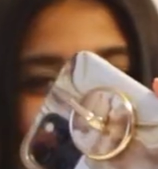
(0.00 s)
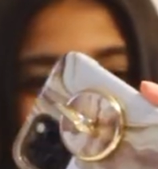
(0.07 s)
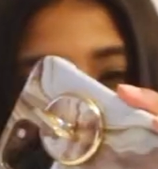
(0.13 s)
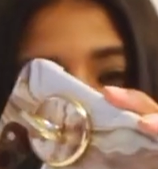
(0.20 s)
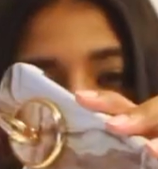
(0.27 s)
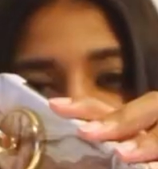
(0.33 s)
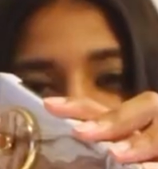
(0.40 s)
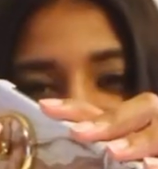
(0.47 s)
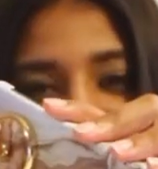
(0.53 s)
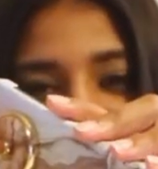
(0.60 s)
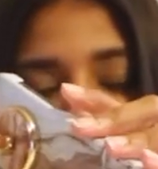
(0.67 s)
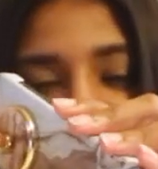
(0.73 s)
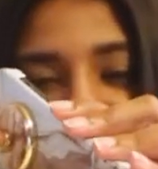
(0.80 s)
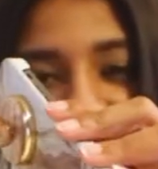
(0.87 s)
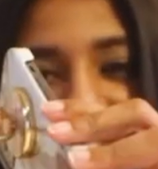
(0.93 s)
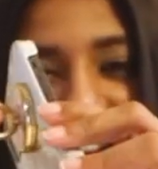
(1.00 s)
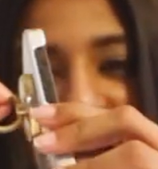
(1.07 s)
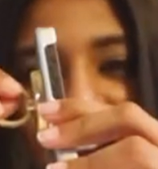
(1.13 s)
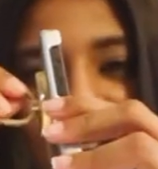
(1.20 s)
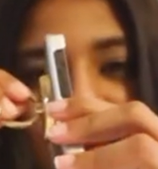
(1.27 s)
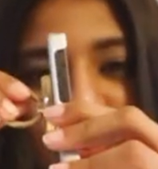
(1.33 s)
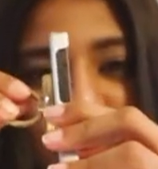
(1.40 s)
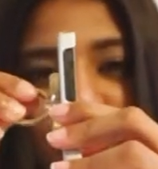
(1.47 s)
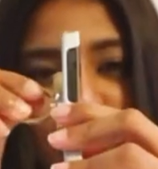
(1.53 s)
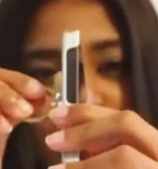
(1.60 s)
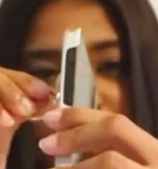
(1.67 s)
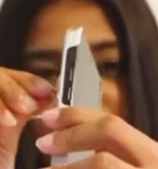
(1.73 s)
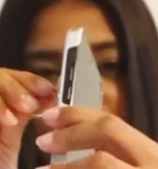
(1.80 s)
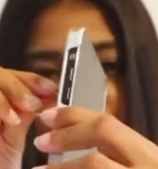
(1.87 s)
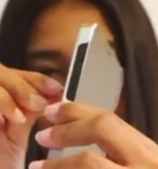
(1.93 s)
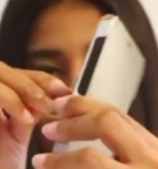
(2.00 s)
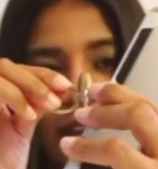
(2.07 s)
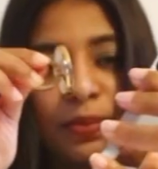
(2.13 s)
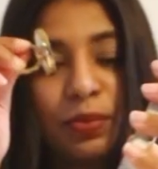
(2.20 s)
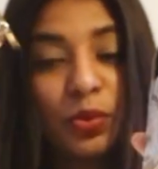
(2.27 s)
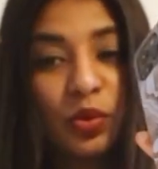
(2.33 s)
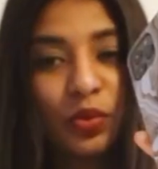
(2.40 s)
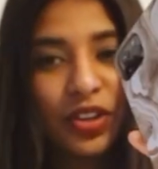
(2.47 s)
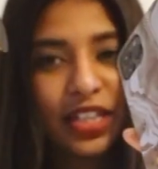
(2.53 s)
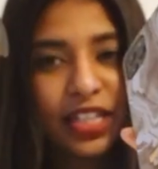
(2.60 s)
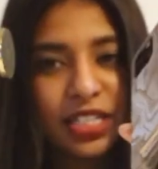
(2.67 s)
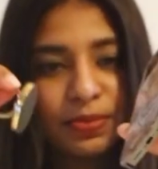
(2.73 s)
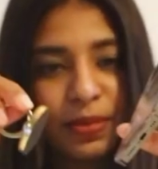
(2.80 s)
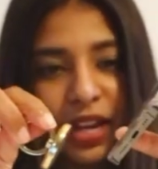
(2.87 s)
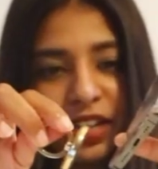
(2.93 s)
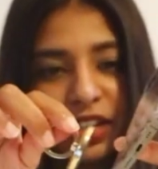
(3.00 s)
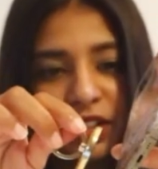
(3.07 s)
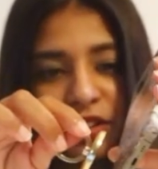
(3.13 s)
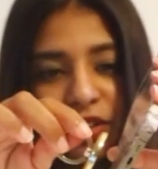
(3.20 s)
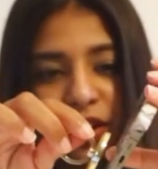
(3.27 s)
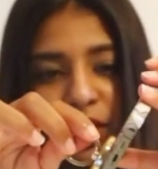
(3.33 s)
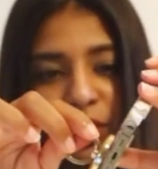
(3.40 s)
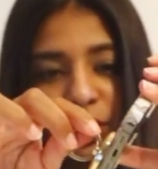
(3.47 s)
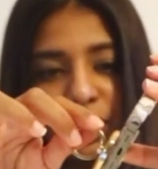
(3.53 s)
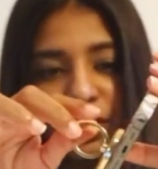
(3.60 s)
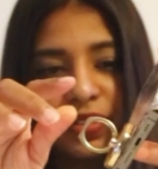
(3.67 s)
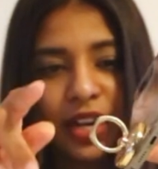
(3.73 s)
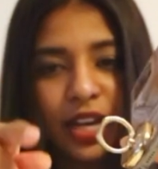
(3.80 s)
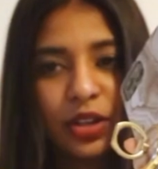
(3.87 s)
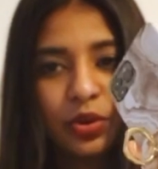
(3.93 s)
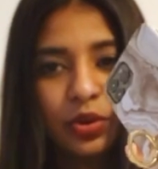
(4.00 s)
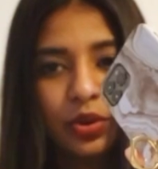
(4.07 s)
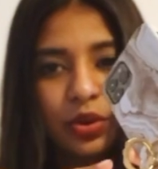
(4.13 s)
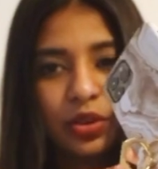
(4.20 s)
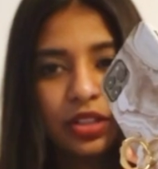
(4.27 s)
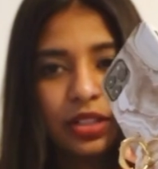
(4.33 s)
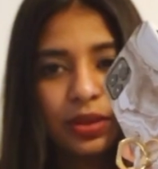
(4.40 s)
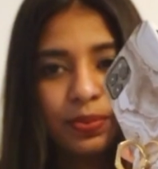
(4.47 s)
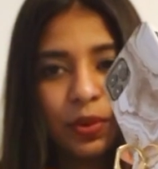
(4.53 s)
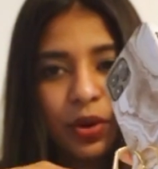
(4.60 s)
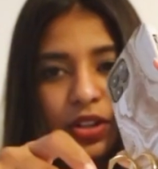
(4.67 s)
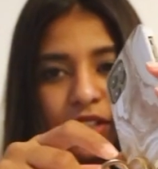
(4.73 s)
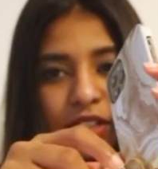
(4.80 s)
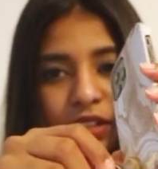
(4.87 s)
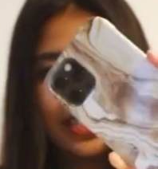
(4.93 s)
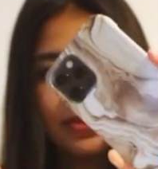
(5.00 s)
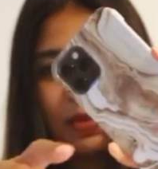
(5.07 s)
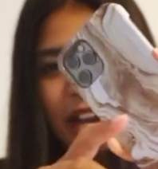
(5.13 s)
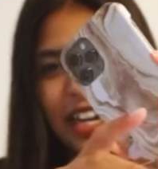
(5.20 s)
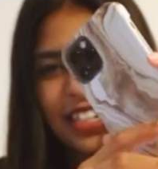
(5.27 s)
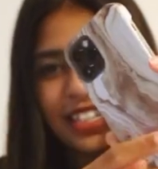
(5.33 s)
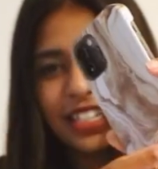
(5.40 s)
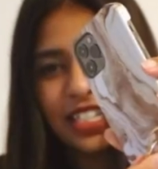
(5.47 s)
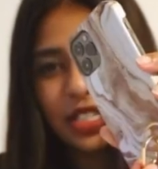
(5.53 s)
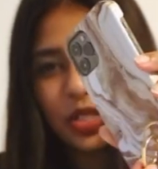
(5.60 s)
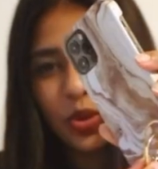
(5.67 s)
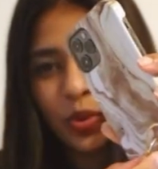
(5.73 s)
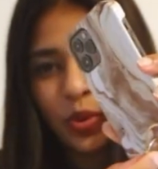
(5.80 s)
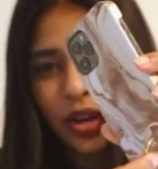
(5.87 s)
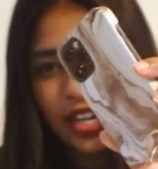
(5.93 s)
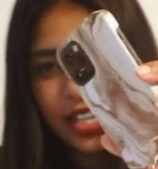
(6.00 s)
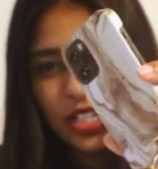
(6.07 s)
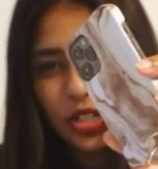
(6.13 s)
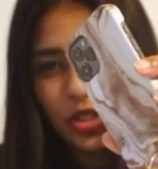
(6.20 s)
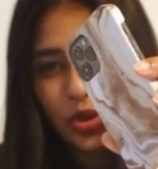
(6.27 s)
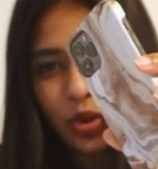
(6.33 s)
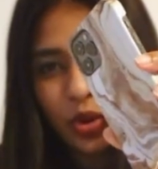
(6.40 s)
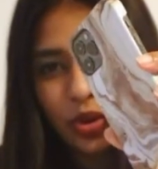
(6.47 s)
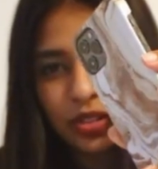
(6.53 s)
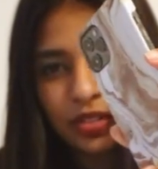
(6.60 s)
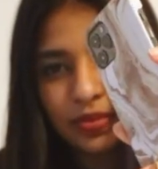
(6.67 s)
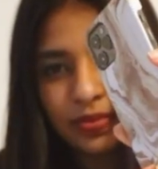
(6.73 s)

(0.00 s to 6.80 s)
feel when I'm moving this magnet around, when I go on the bottom, the magnet is quite strong,